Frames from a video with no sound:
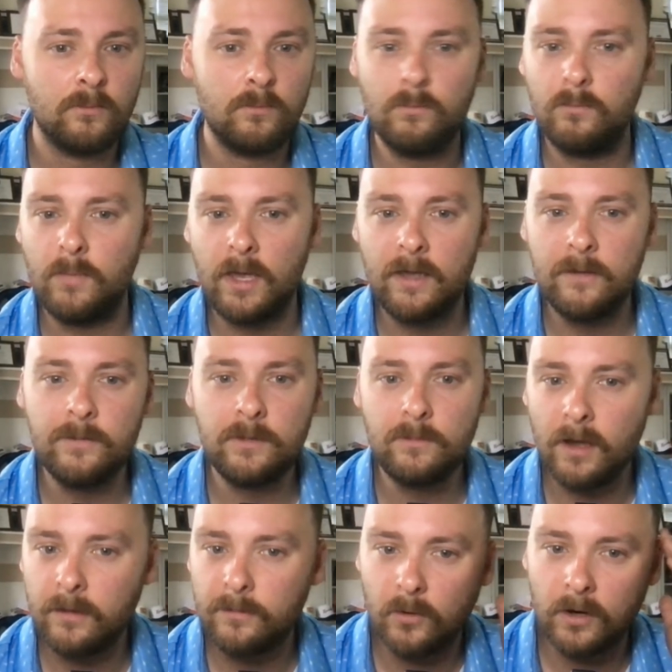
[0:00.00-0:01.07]
Maybe
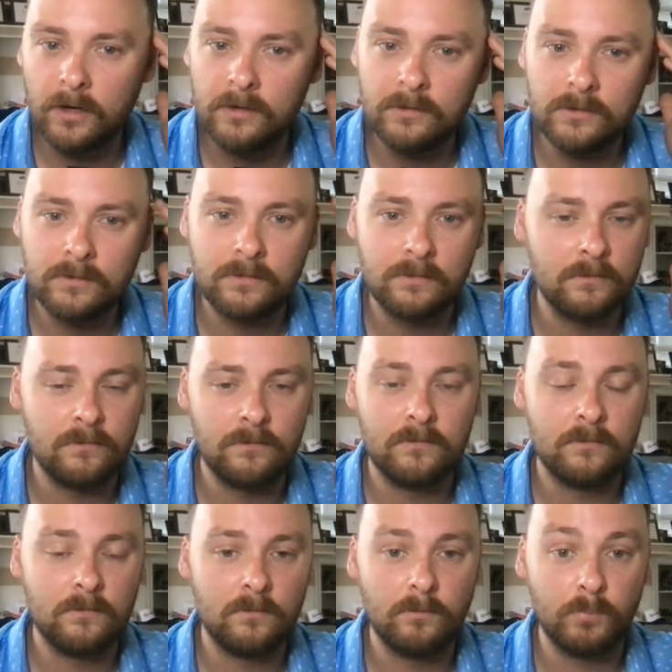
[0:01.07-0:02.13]
my brain is
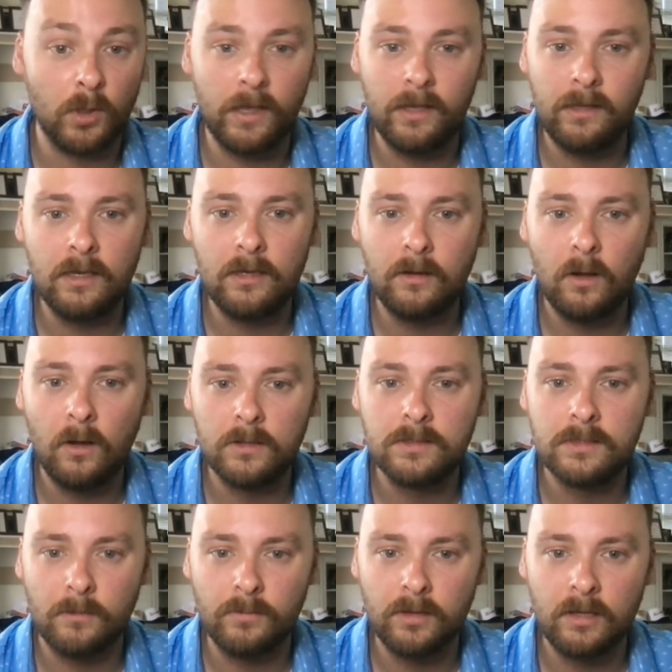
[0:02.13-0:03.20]
blanking on
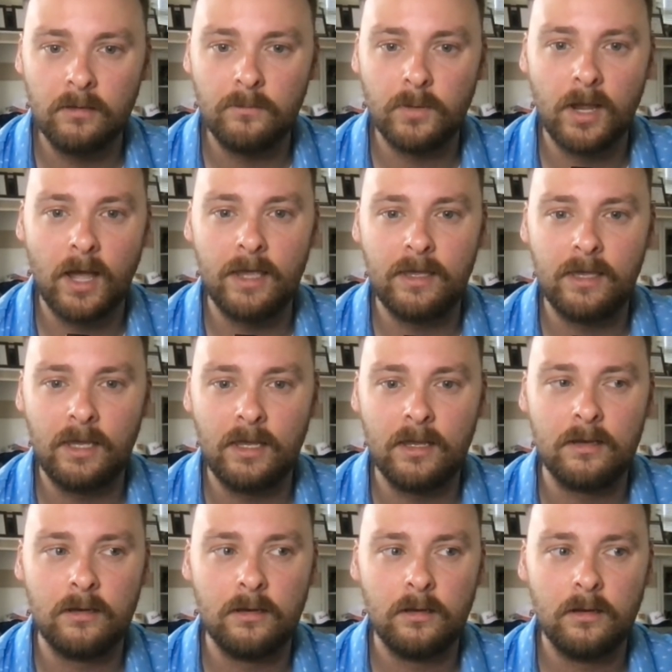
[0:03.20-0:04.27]
something, but I
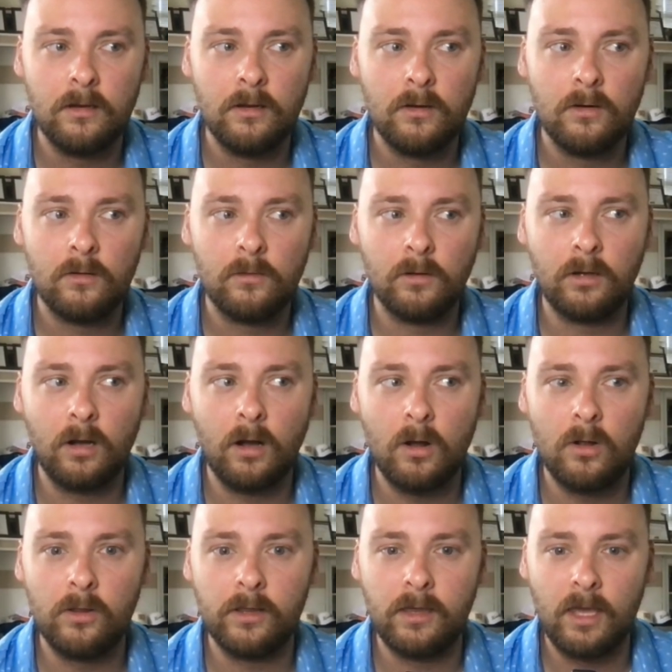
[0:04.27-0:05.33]
can't
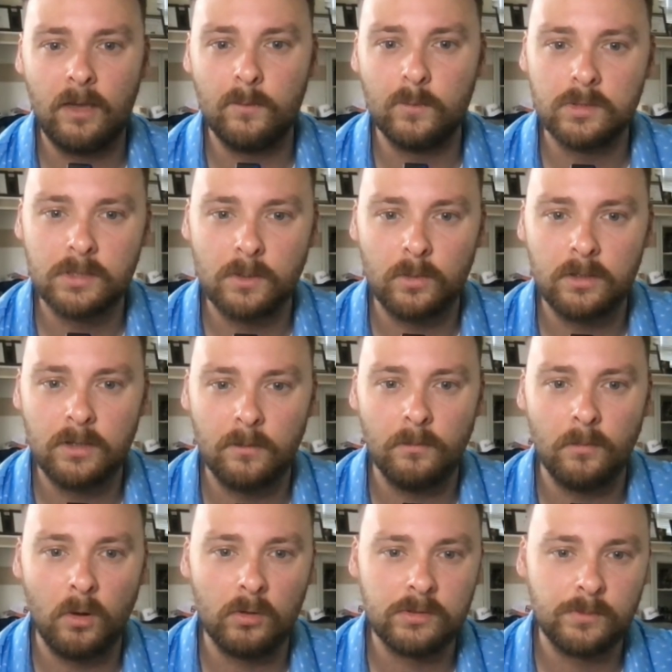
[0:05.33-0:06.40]
recall a game where someone hit
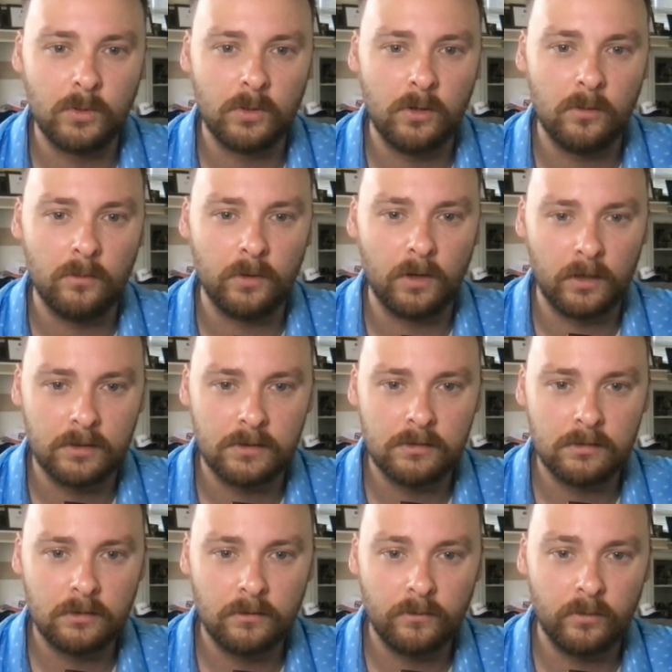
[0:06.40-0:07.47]
multiple home
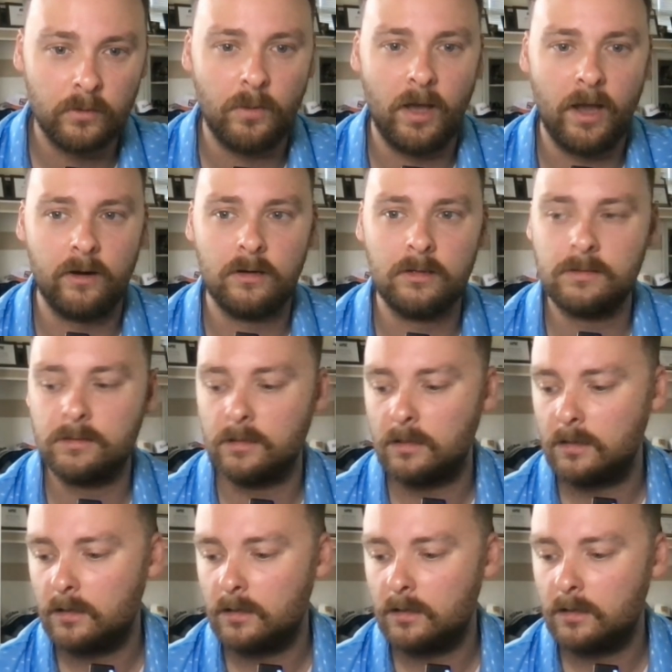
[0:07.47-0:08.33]
runs for the Pirates,